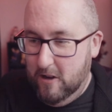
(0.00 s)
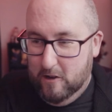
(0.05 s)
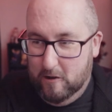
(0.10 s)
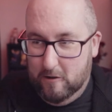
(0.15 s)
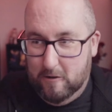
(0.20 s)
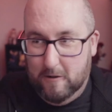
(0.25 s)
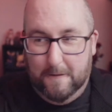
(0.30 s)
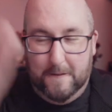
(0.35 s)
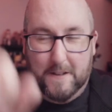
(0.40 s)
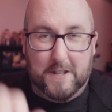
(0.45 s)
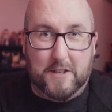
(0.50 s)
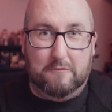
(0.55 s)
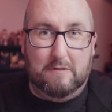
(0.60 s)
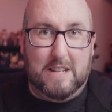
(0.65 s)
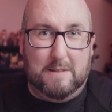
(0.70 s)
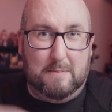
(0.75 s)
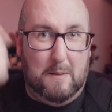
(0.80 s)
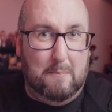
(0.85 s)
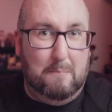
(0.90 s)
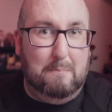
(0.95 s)
Or if it's a
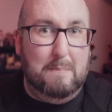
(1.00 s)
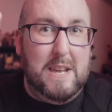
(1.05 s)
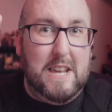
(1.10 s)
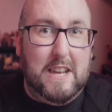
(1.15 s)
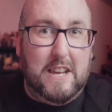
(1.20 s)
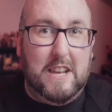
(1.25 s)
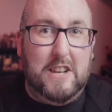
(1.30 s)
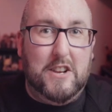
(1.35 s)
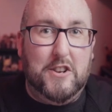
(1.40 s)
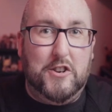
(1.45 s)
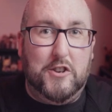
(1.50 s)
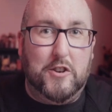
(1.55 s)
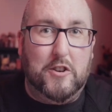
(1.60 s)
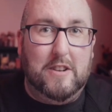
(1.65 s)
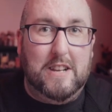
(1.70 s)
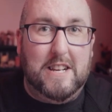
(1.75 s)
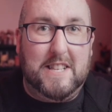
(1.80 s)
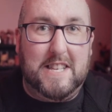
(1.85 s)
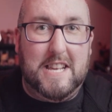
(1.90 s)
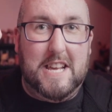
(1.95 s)
mount, making
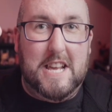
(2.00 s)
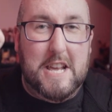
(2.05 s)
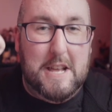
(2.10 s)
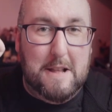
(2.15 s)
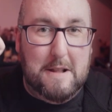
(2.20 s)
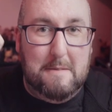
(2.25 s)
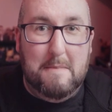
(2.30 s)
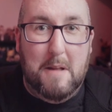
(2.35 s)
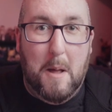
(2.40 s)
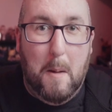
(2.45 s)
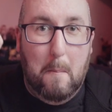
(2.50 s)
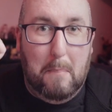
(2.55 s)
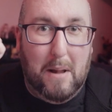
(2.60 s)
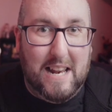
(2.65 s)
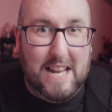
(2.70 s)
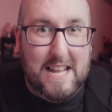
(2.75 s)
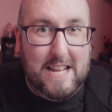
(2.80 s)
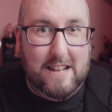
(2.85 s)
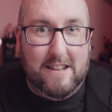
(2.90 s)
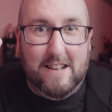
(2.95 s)
sure it's in
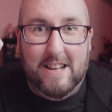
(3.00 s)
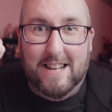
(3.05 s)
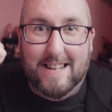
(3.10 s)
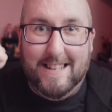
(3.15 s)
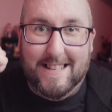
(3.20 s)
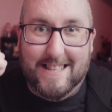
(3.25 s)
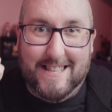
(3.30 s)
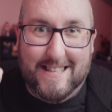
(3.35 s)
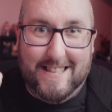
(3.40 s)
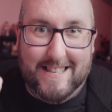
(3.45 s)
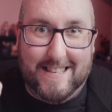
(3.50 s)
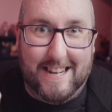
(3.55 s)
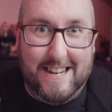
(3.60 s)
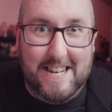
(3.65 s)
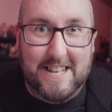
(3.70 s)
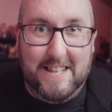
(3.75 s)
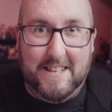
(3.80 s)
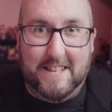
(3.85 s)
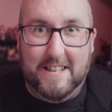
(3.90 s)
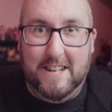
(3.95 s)
plain
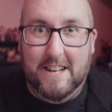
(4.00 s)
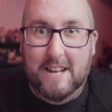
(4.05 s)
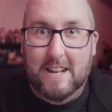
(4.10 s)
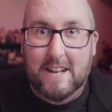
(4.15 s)
sight.